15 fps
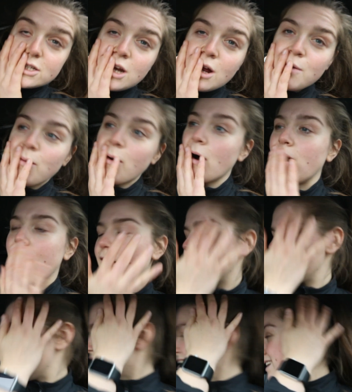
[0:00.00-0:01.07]
you know what?
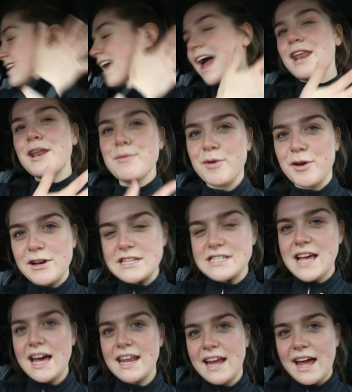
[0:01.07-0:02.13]
Canterbury on a
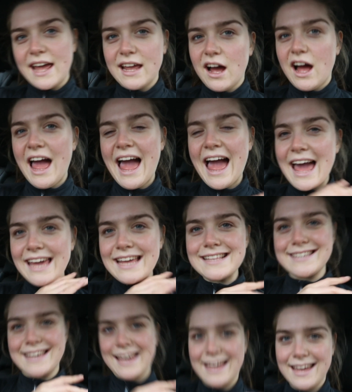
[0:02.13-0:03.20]
Saturday, I
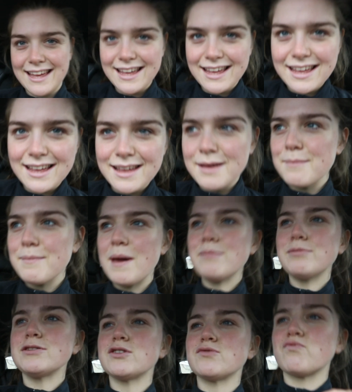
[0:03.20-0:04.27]
hate it.
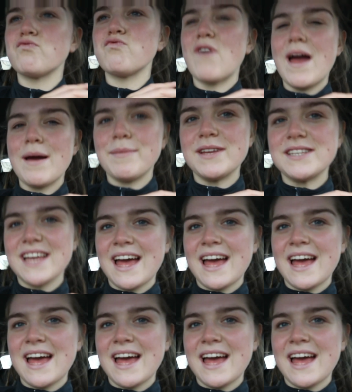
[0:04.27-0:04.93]
People just ram you